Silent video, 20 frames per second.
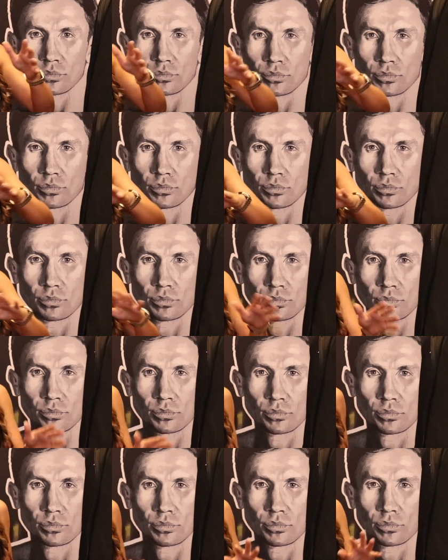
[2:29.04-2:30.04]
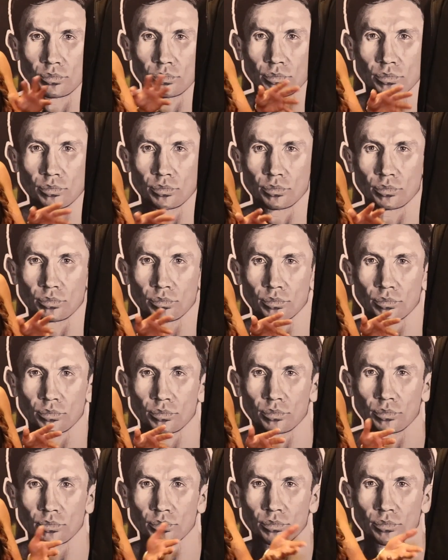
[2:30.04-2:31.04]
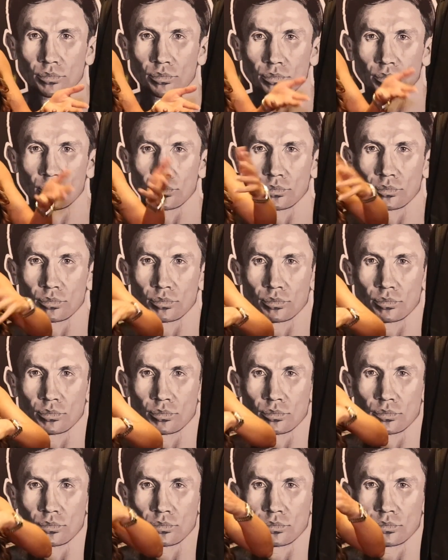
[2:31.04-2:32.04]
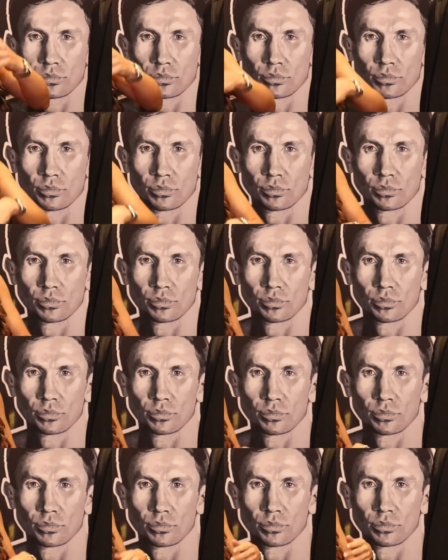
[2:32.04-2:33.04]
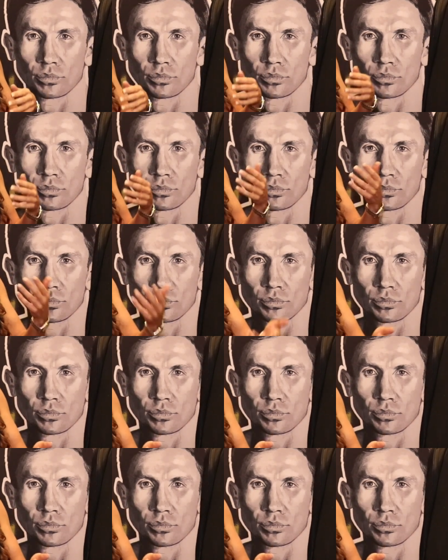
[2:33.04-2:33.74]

The person shown says nothing.